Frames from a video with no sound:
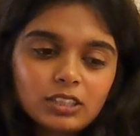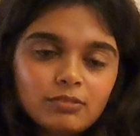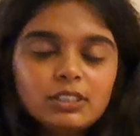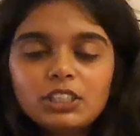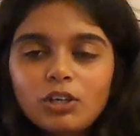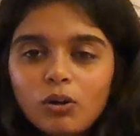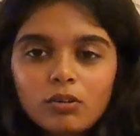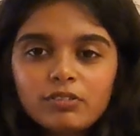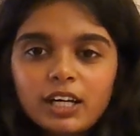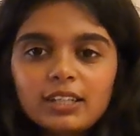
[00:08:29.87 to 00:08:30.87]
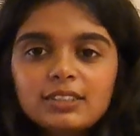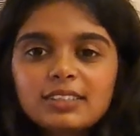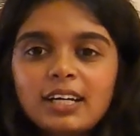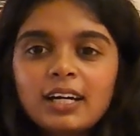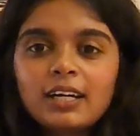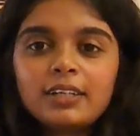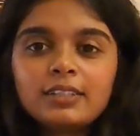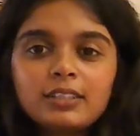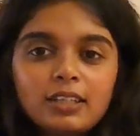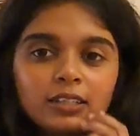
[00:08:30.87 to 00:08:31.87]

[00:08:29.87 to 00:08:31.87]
We see all of that, and